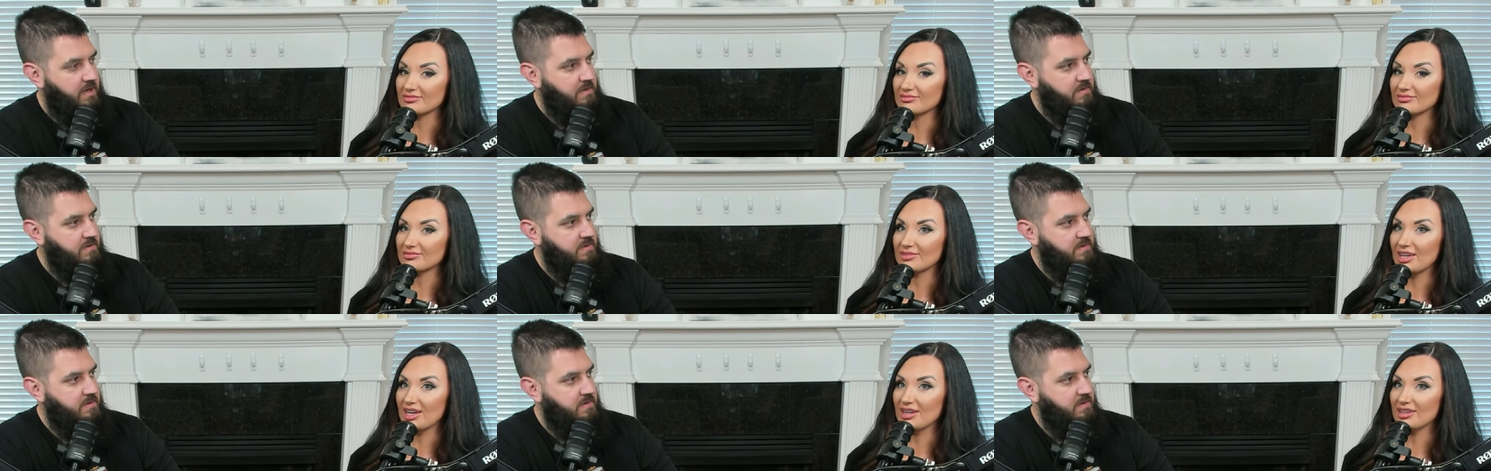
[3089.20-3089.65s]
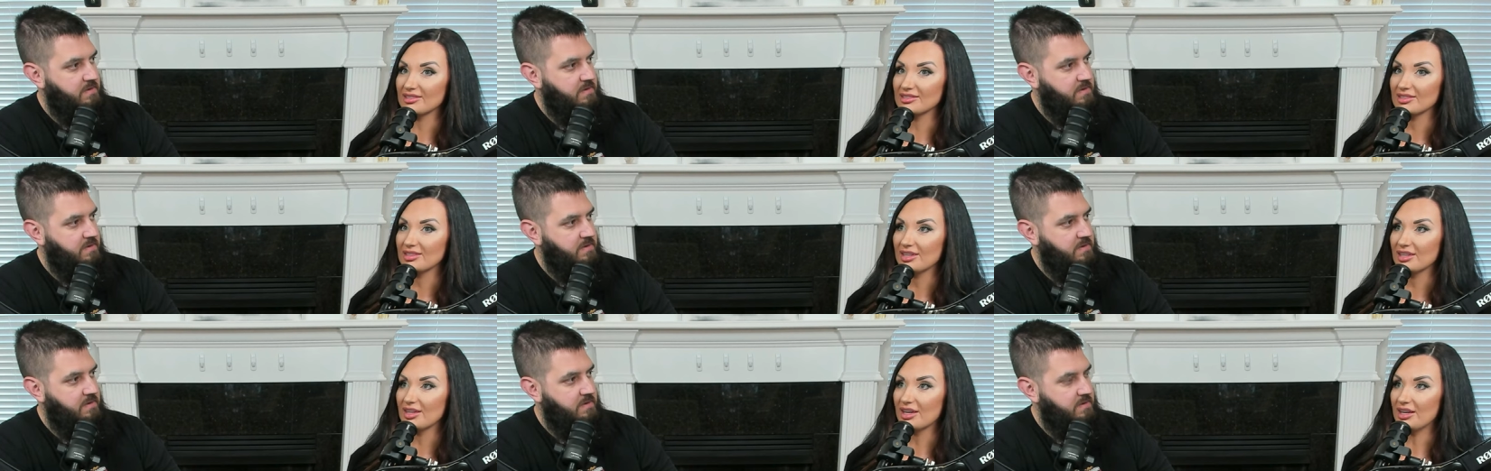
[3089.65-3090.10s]
Speaker 1: Yeah.
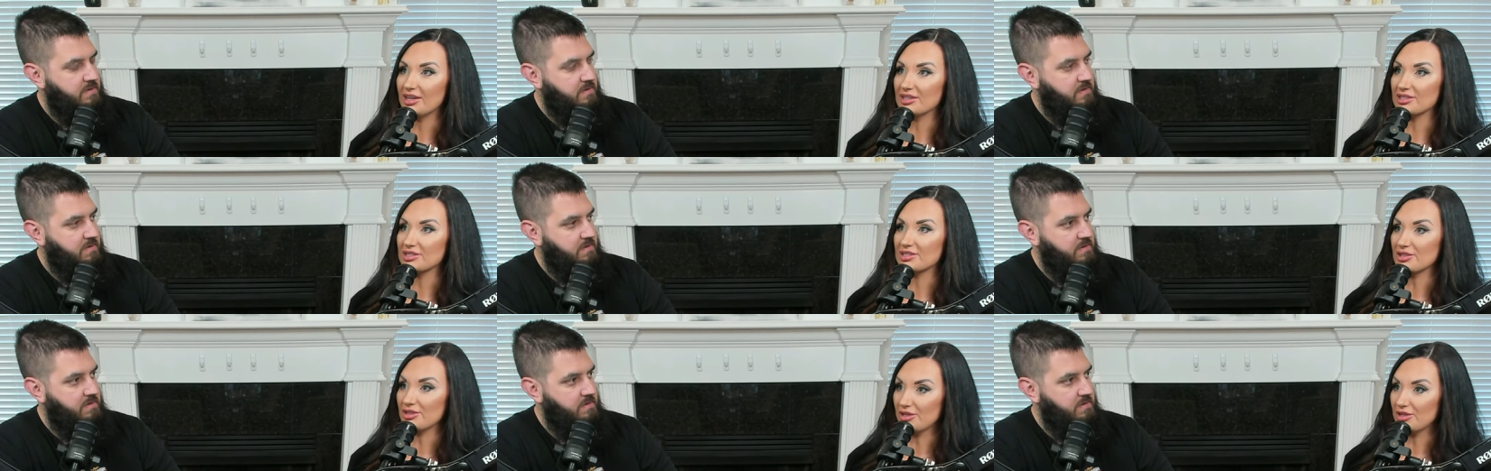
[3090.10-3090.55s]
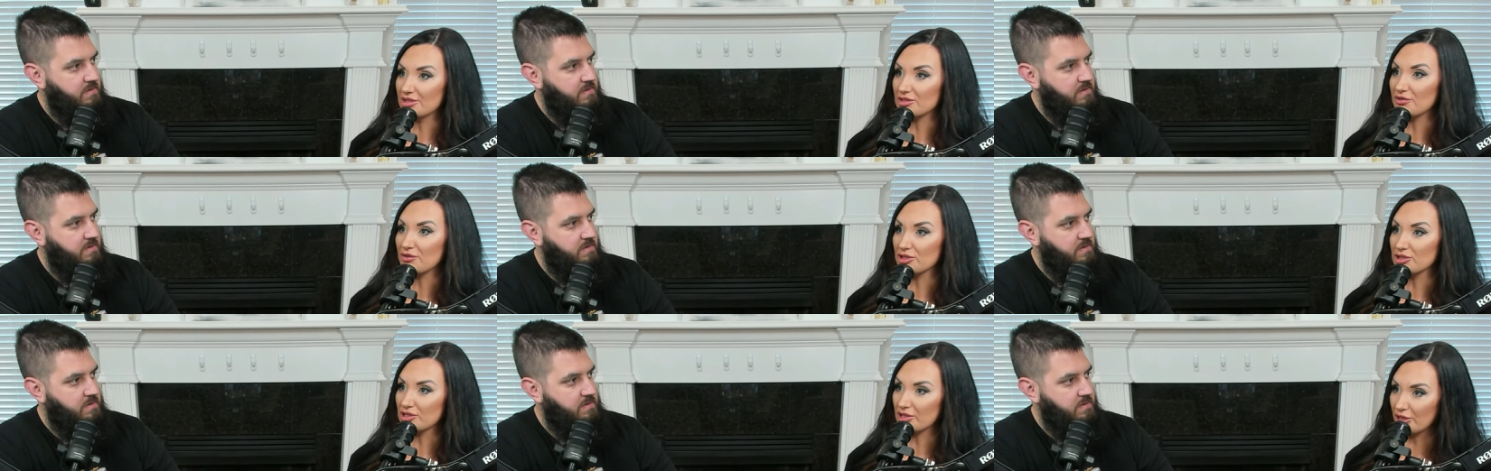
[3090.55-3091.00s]
And it's, it's
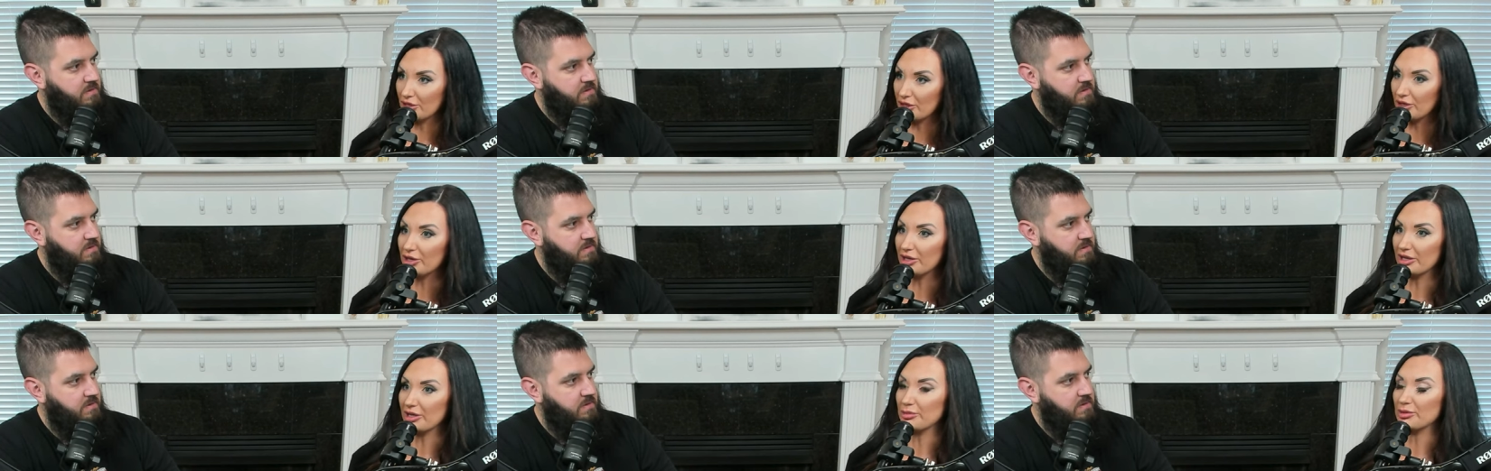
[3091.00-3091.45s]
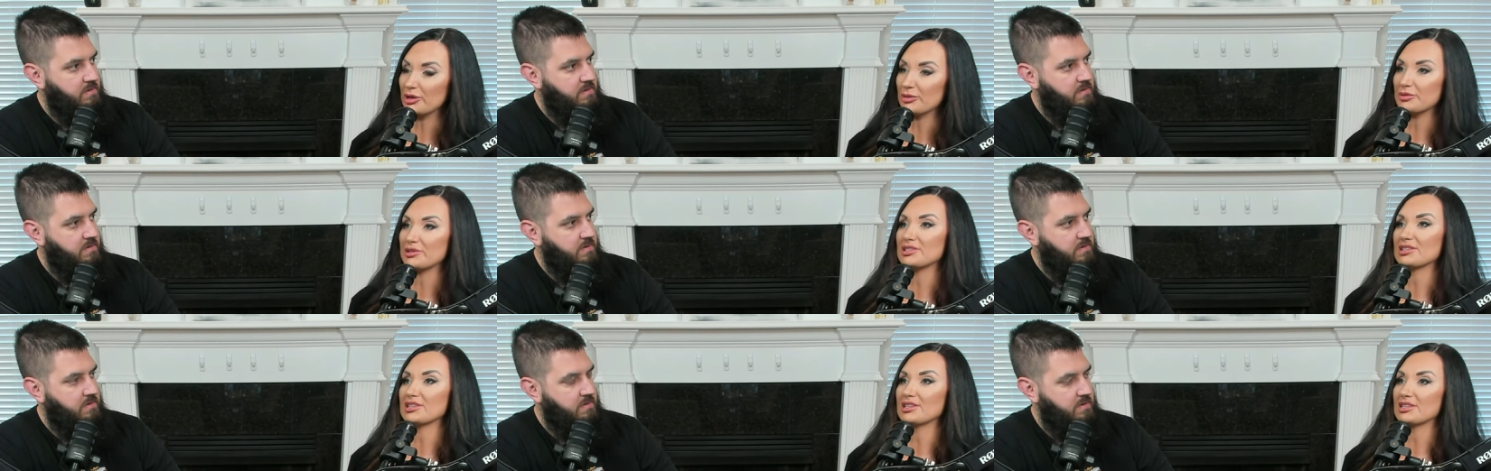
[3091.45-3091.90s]
for security
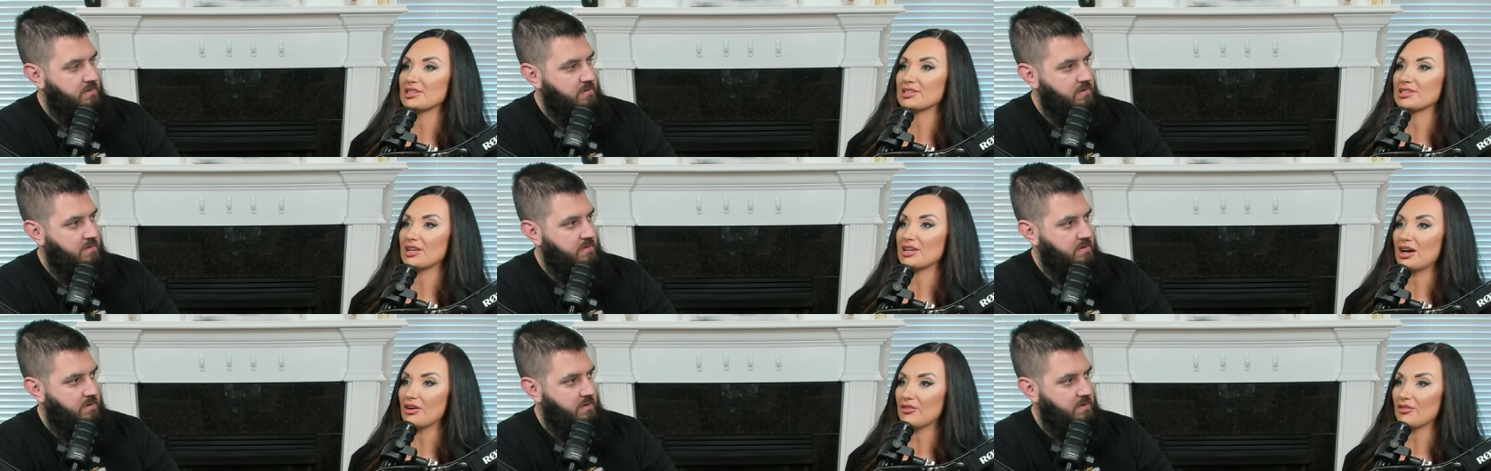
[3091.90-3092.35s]
purposes, not yeah.